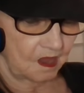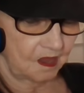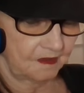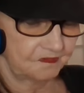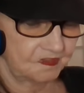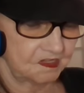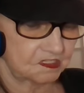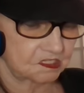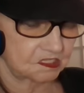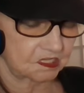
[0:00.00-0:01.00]
And
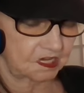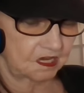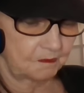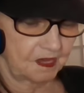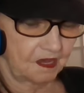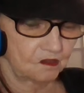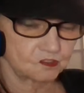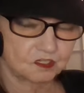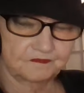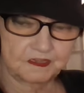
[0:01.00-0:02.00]
this came
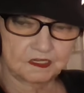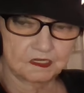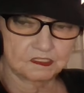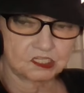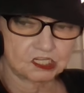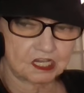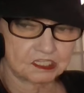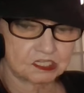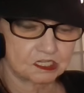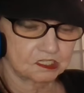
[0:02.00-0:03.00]
out via
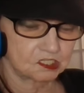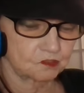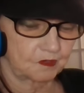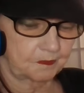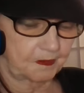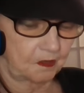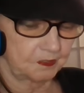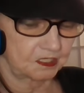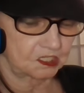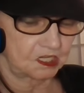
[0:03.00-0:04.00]
Texas
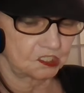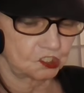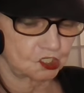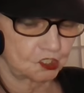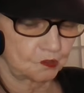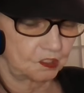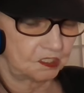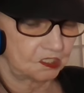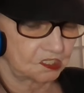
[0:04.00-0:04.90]
Republican Tony